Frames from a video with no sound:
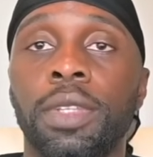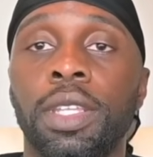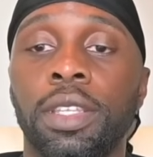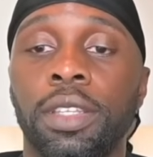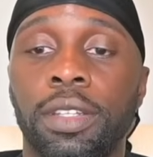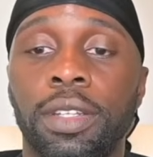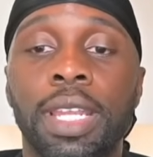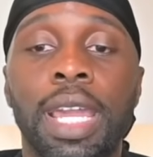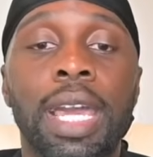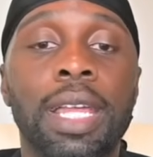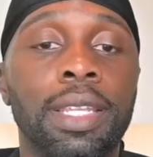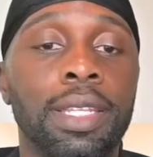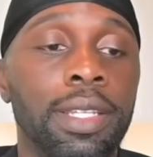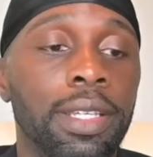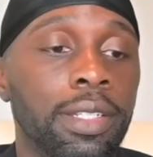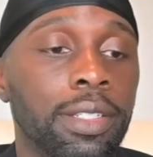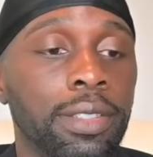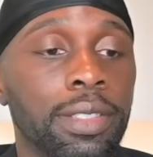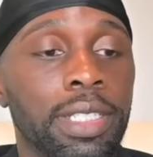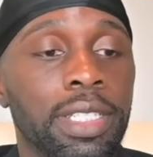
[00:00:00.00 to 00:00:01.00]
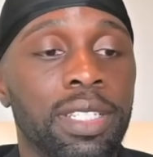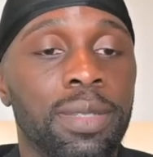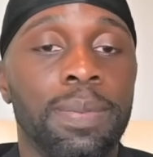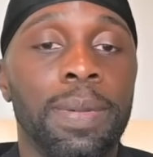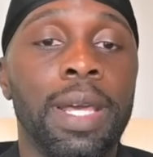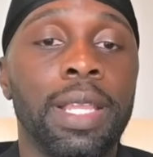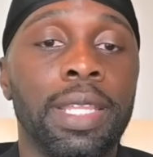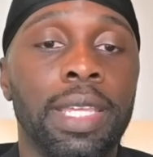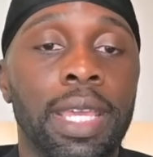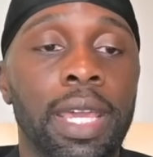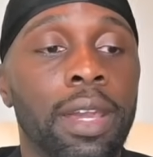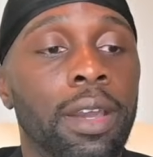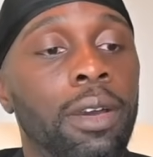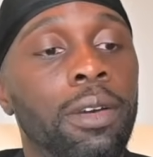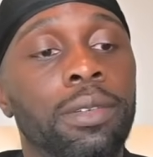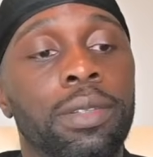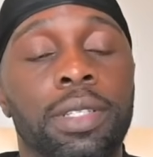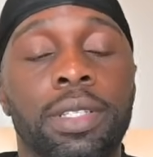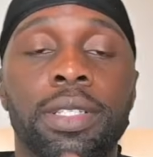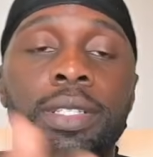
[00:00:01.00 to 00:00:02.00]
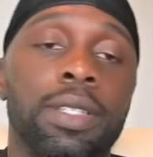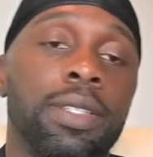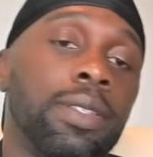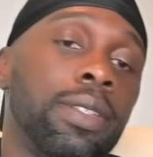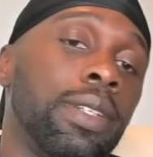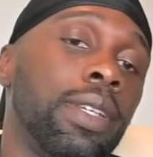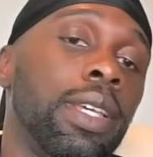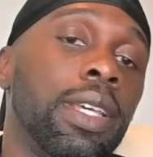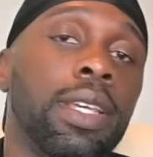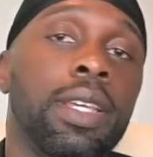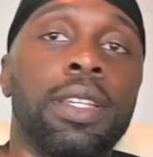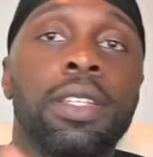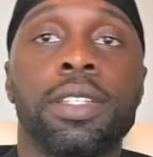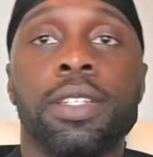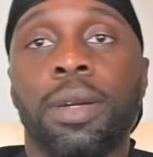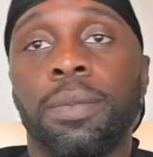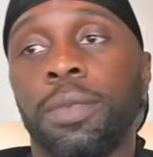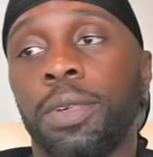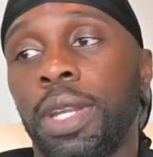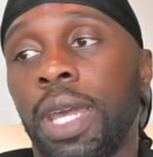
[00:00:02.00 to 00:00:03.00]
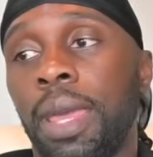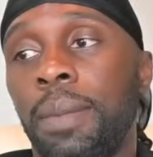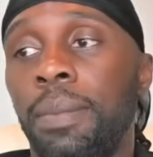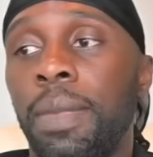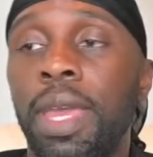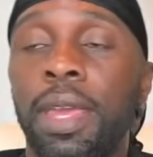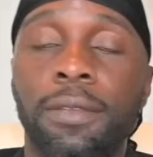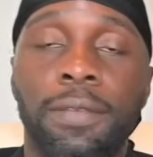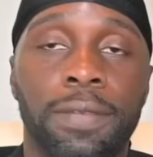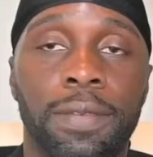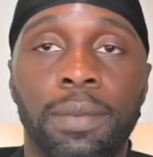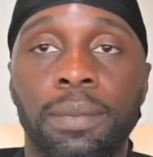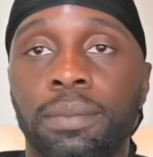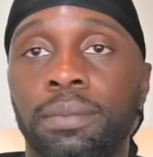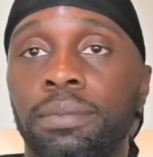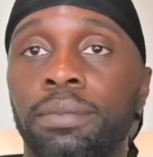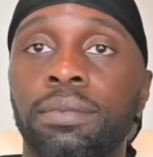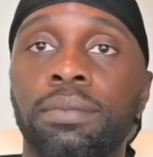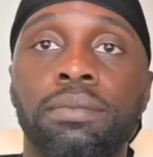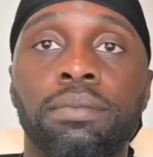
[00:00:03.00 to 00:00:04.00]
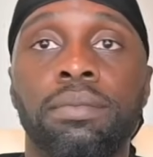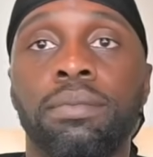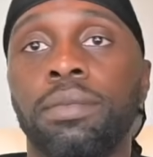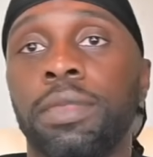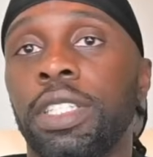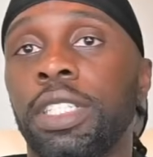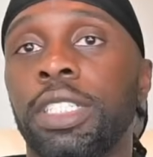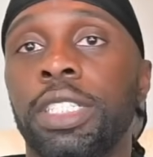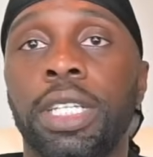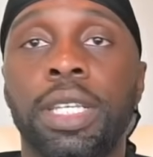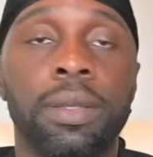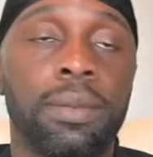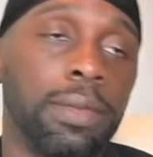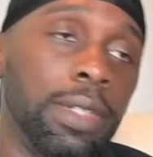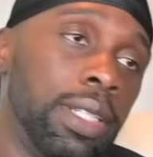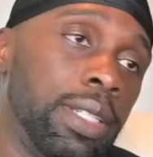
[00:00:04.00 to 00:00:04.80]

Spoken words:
You're not literally spelling out, oh, this is someone I met from the gym.